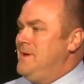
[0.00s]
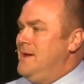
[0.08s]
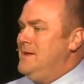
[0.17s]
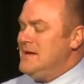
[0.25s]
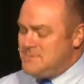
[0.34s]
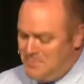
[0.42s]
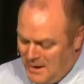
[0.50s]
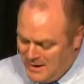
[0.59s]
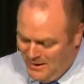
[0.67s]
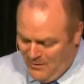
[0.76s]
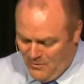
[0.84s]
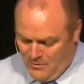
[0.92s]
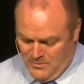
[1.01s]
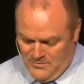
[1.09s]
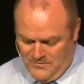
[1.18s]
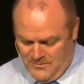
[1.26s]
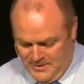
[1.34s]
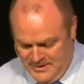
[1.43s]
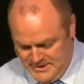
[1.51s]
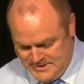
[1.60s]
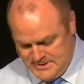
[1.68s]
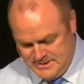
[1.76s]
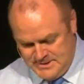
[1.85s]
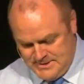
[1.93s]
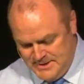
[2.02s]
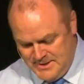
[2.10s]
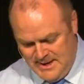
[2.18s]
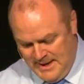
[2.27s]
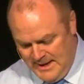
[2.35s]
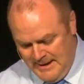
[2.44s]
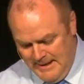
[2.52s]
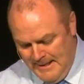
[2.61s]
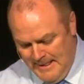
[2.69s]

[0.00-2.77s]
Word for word: And that's my goal for us today.